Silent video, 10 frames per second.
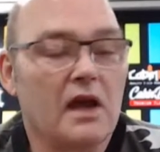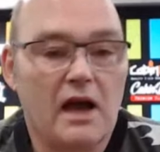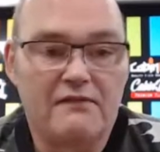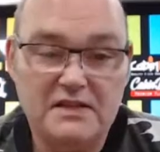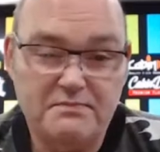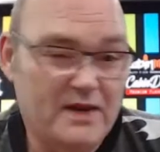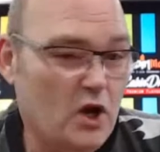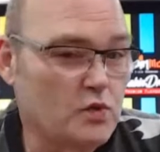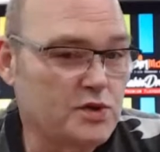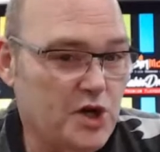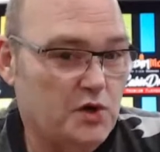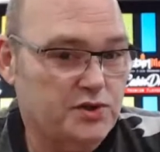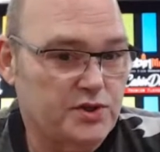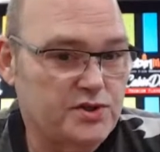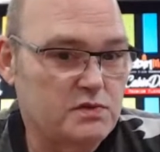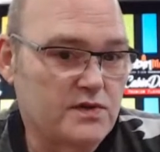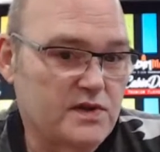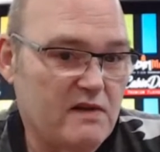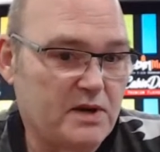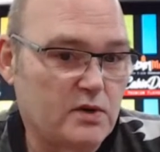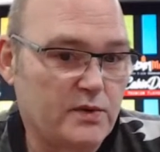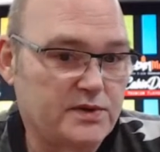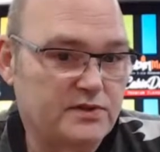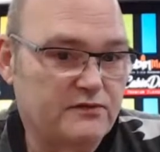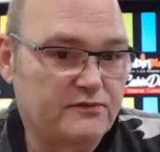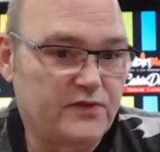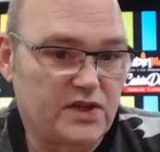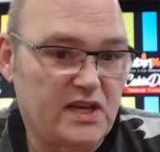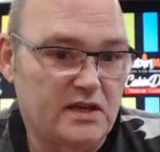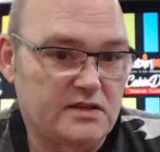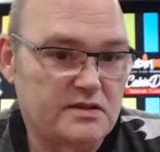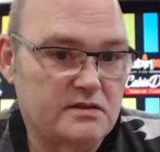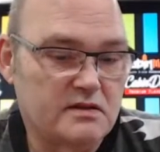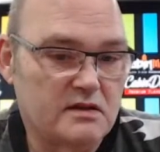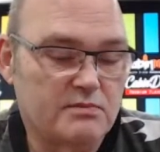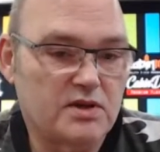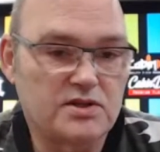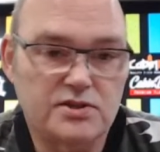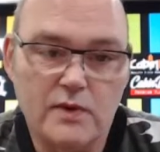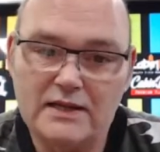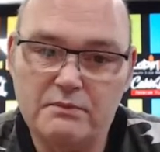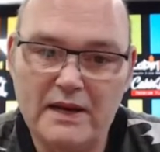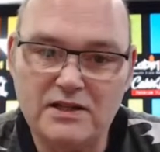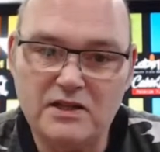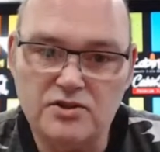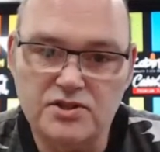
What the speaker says: I've asked my own doctors, the one that I've been going to for years, because it's quite a big doctor.